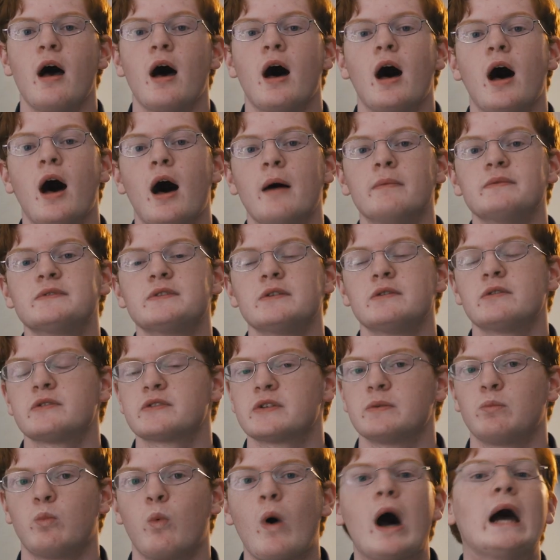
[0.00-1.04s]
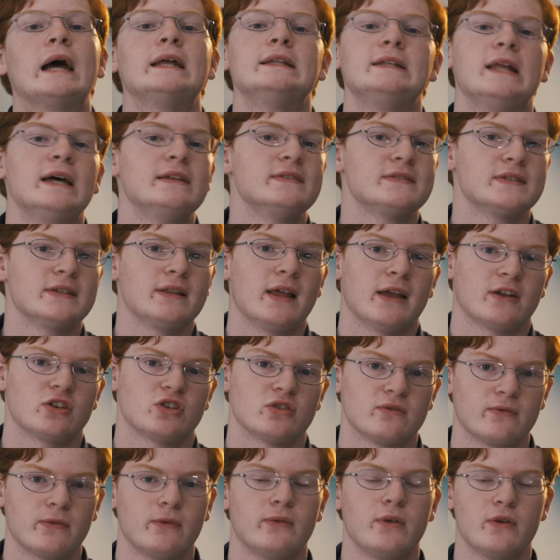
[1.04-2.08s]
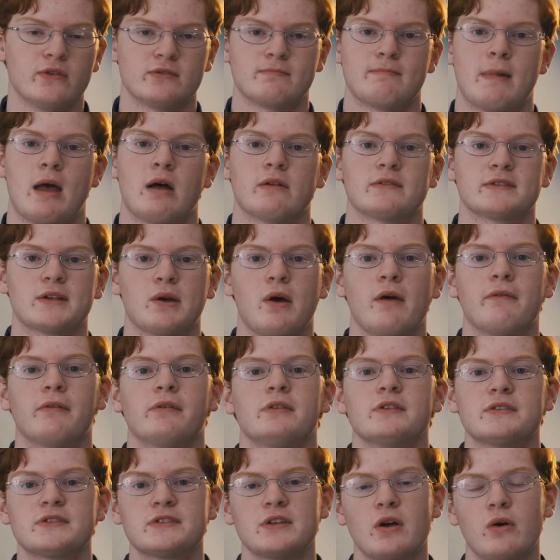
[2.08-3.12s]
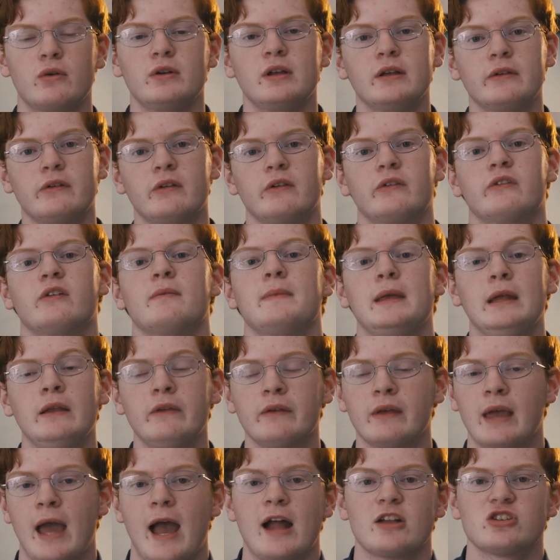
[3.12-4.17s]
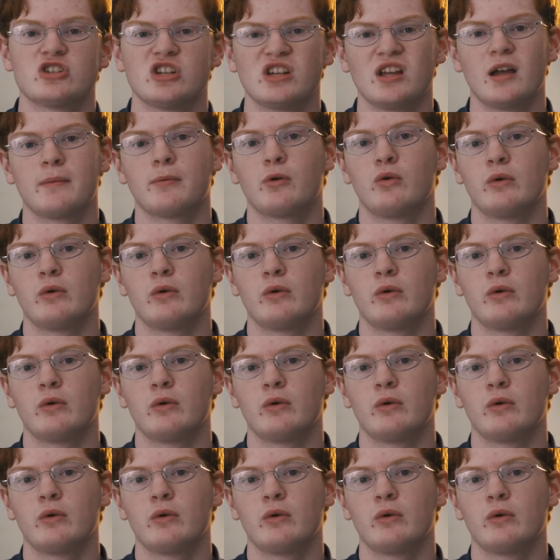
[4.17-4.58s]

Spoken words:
So there's a wide lens selection for those mounts. However, the Sony system, it's catching up